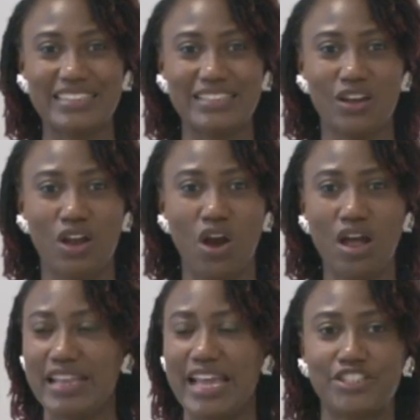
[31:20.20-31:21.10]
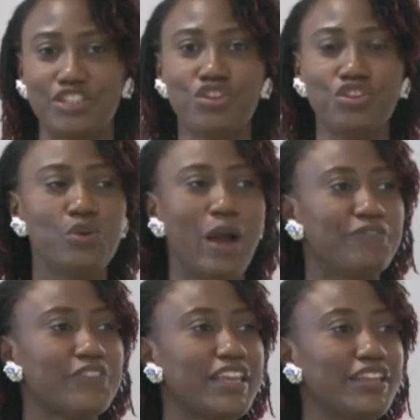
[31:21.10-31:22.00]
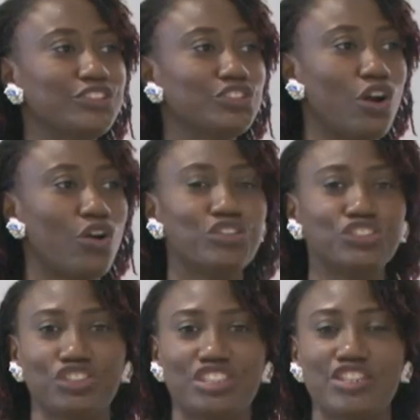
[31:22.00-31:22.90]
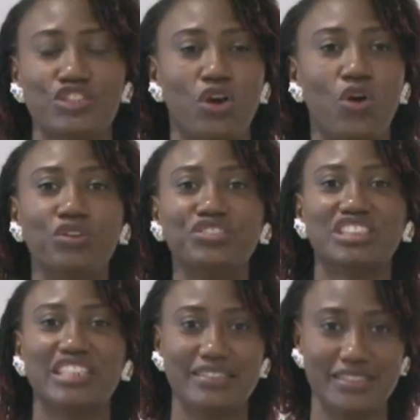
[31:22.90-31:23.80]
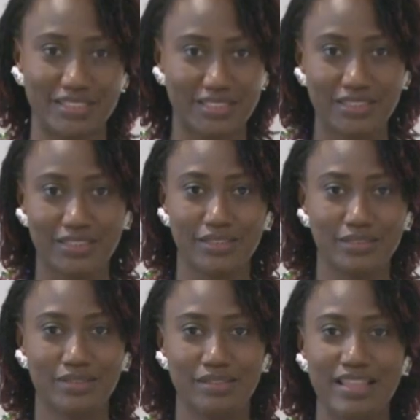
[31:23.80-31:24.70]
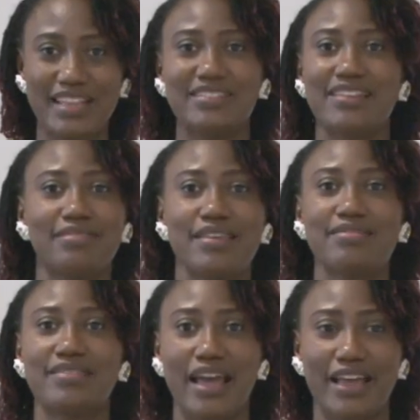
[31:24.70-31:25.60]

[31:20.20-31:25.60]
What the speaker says: Unless you have killed your consciousness, your conscience, there's nothing there.